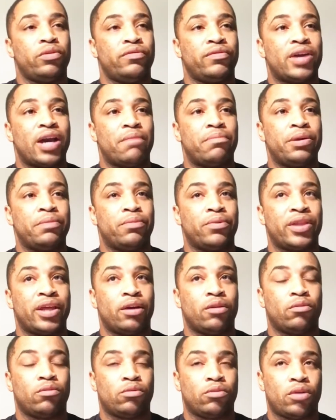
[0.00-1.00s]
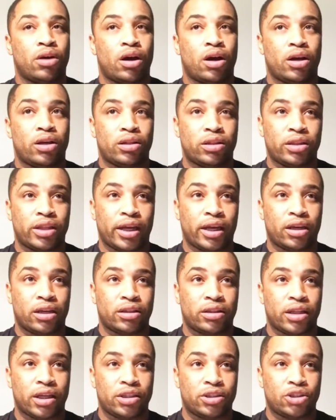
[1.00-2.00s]
We've got people that
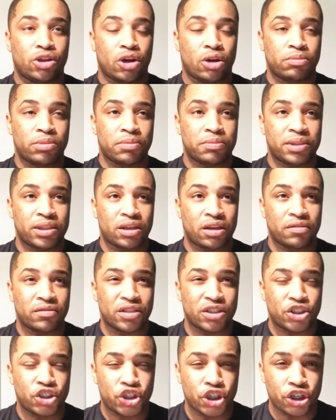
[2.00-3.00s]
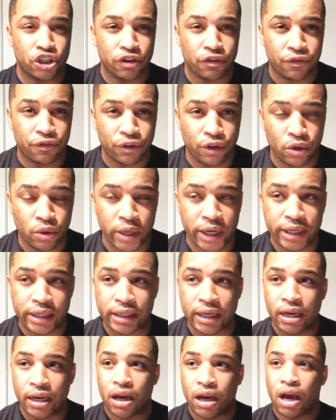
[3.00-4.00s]
they term themselves as gender
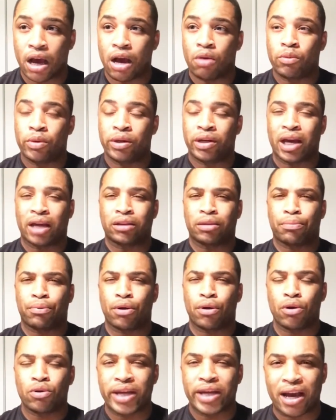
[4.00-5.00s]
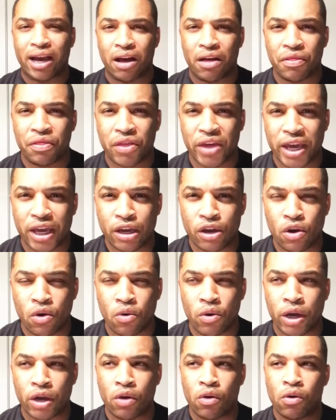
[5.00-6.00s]
fluid. We got the pronoun thing
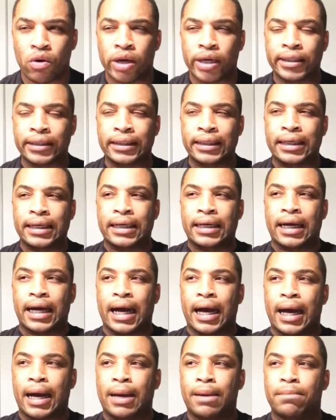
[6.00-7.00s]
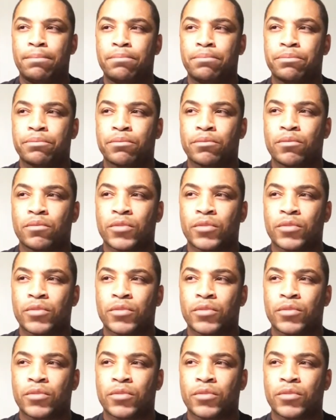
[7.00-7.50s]
going on.